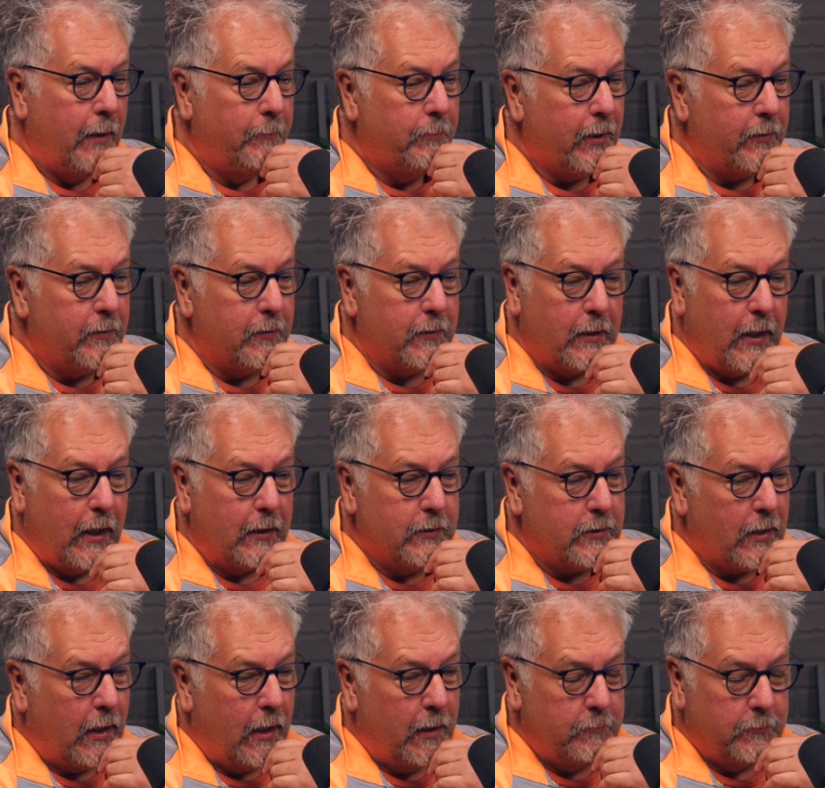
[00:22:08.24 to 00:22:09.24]
Brother, our
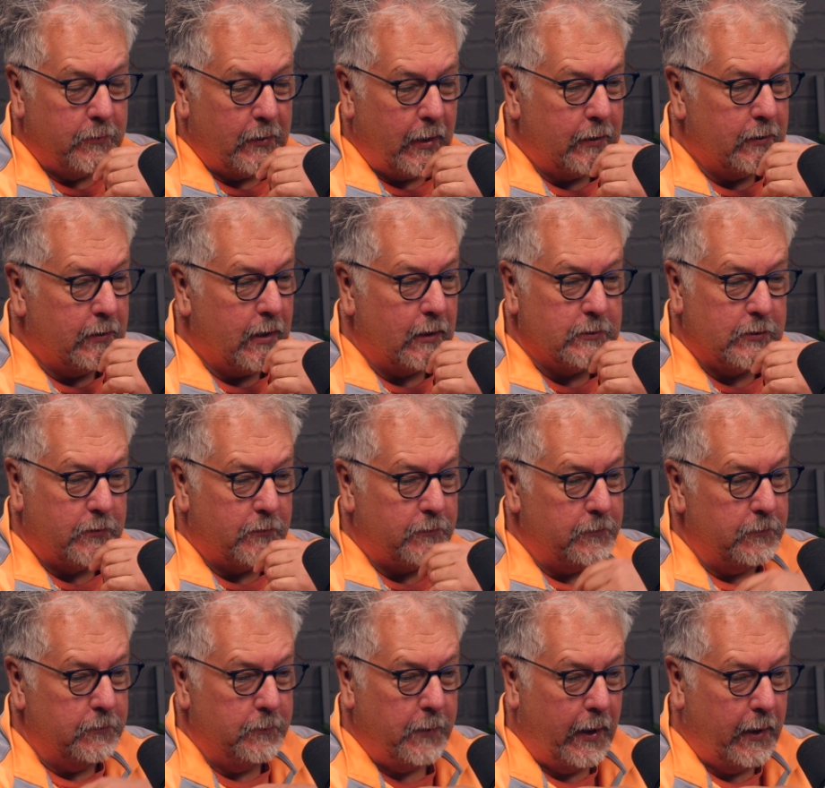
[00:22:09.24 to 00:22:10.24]
times like that just
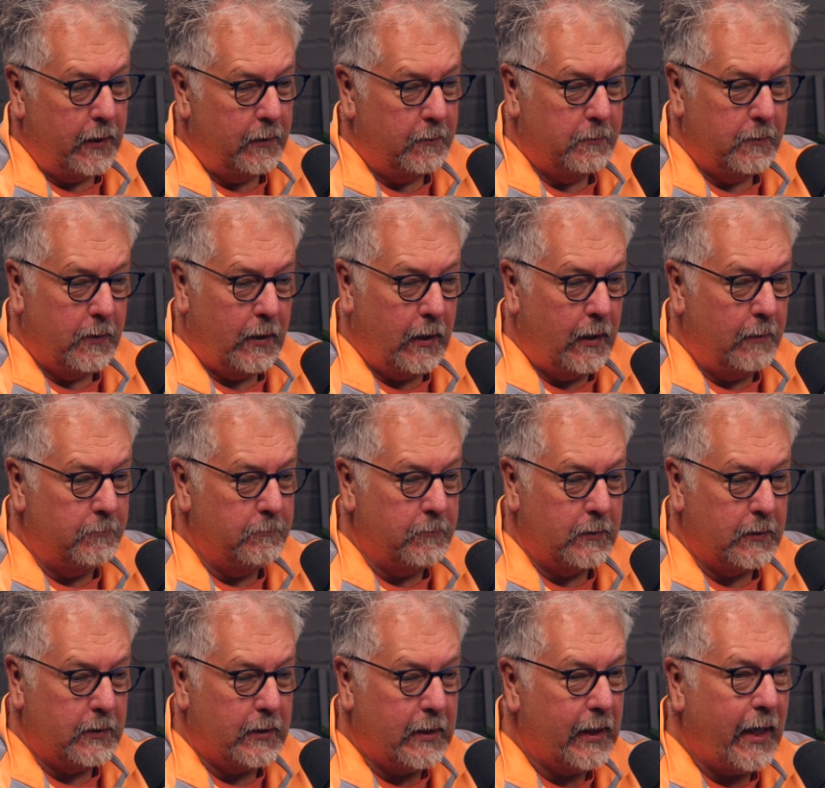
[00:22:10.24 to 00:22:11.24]
flew by. Can
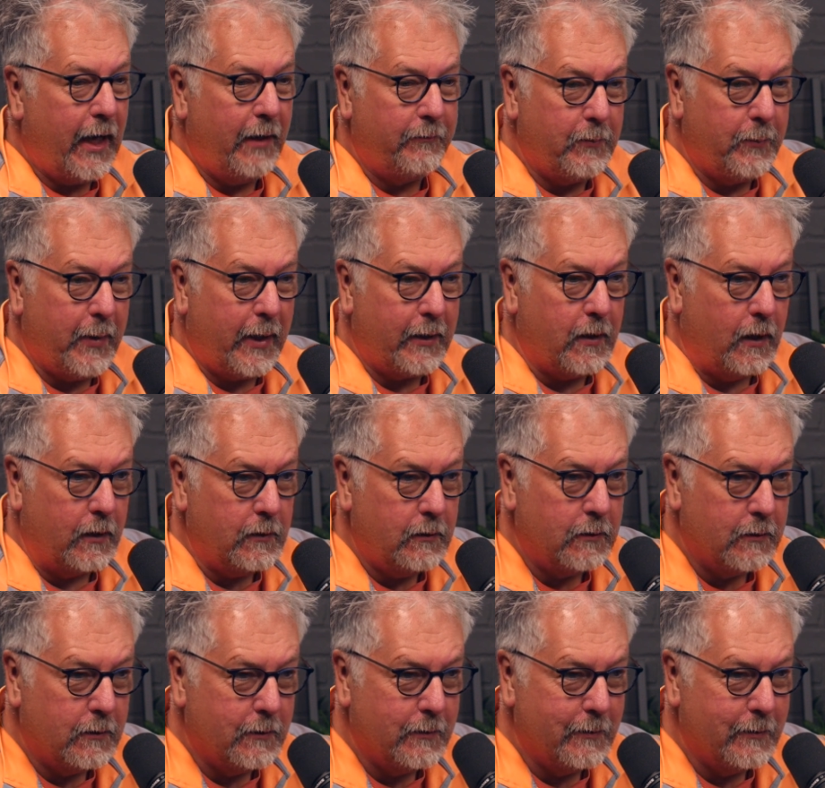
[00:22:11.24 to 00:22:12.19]
I have you back on?